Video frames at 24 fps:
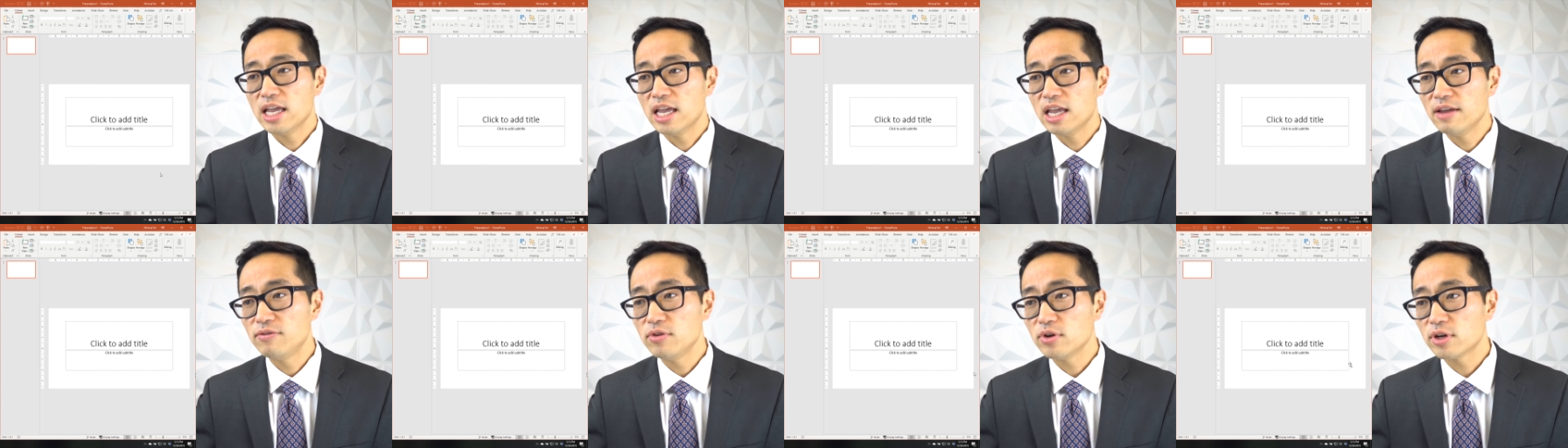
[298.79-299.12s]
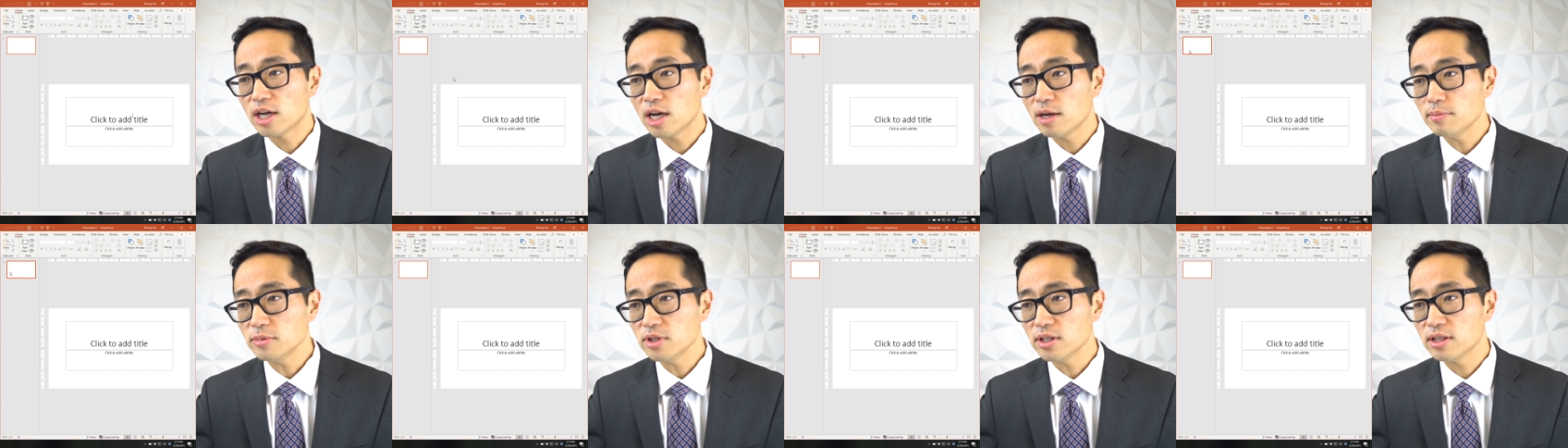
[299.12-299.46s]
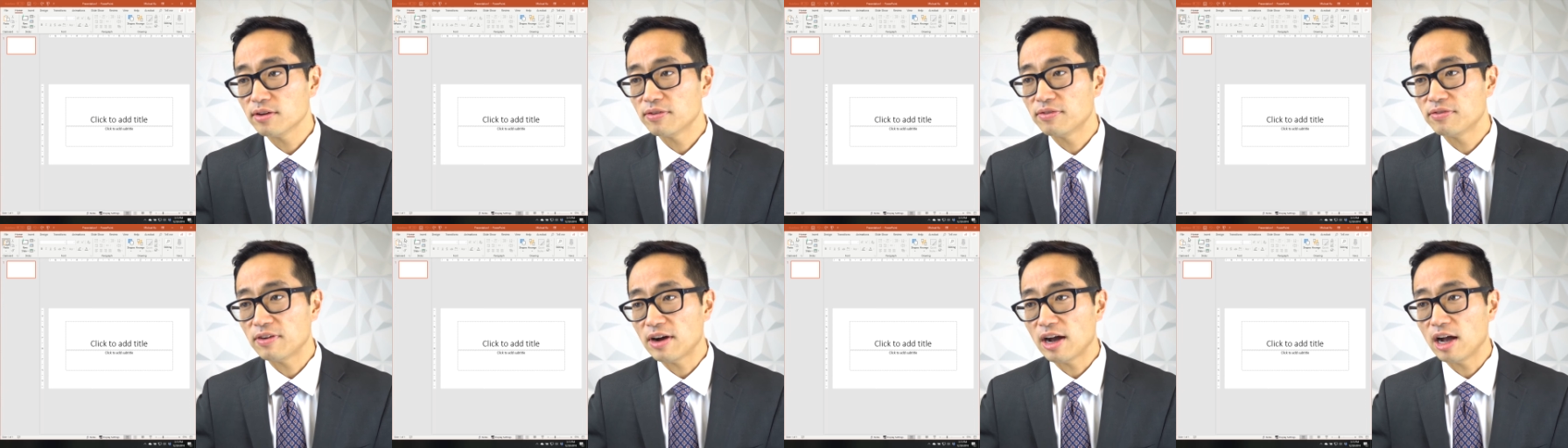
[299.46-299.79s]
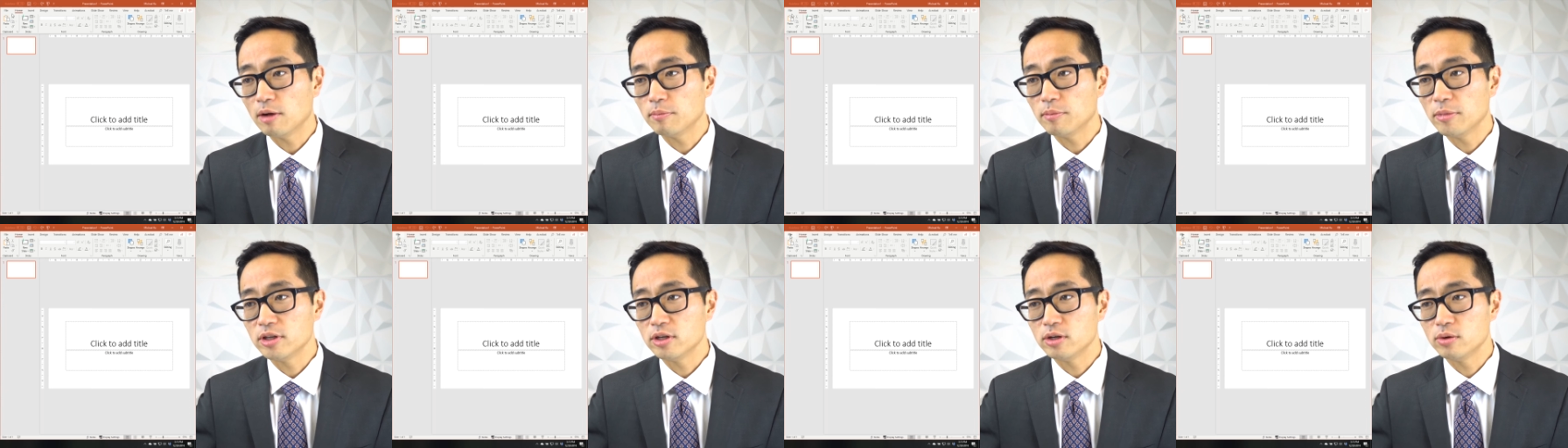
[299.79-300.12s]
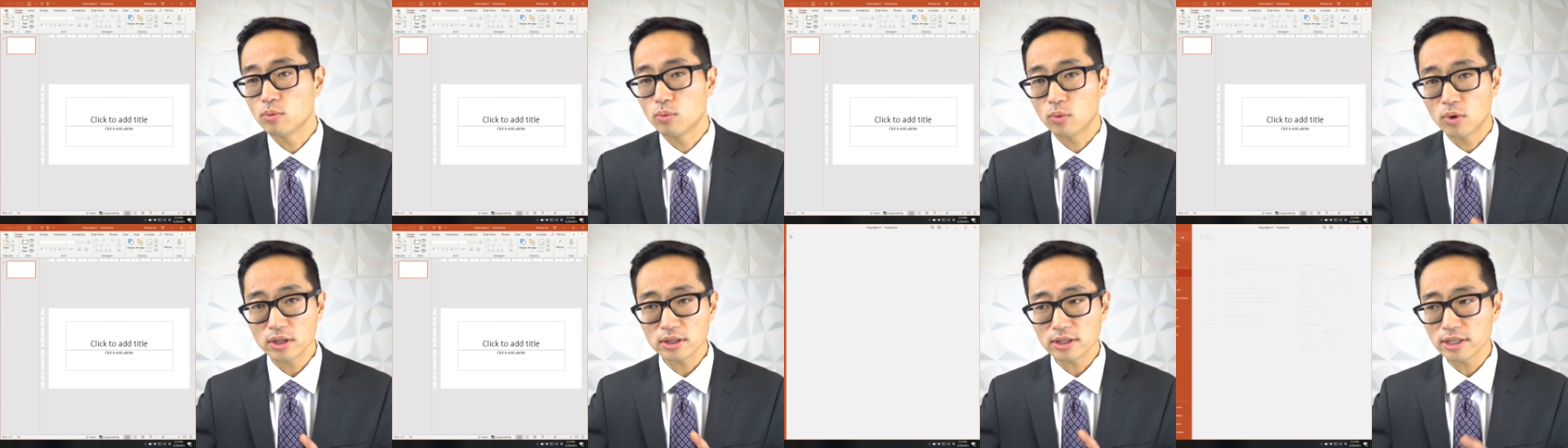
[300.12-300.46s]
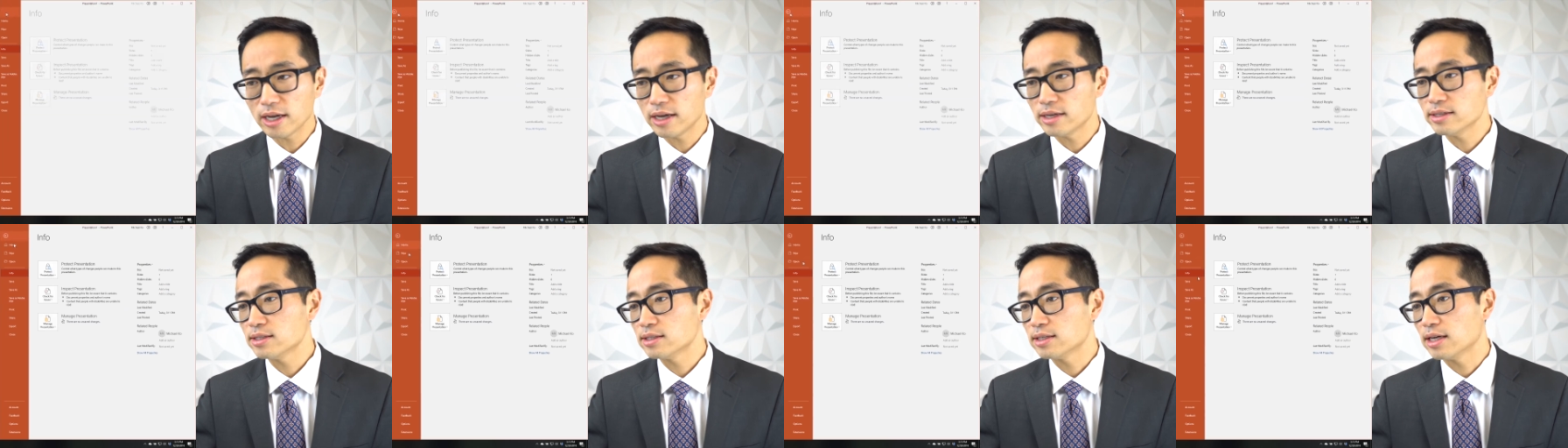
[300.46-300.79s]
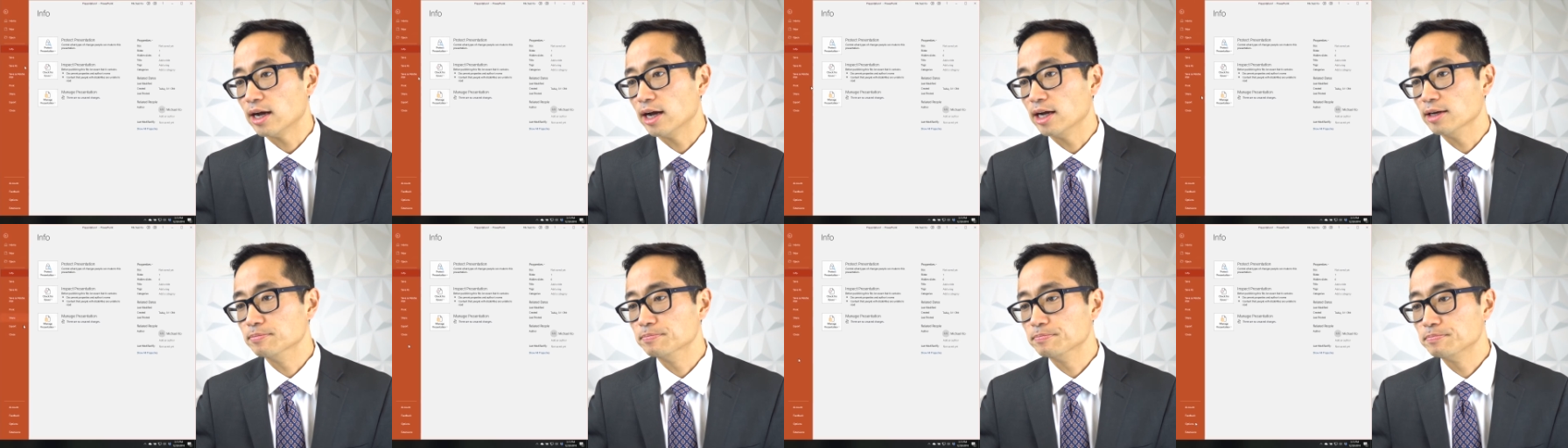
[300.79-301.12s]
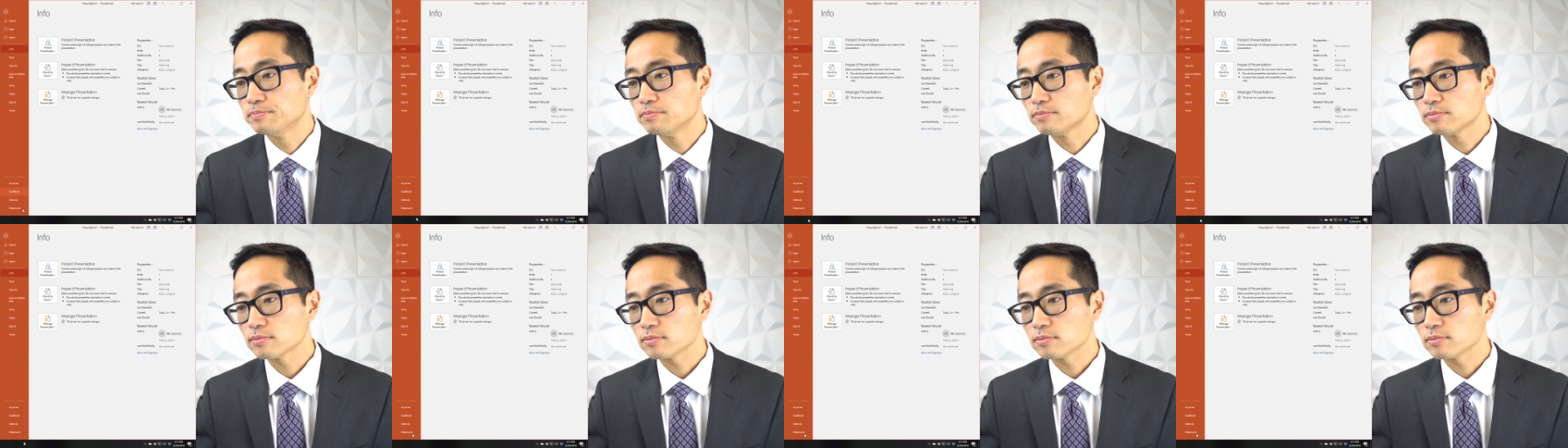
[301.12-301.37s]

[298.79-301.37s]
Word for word: If you come to the file menu one last time,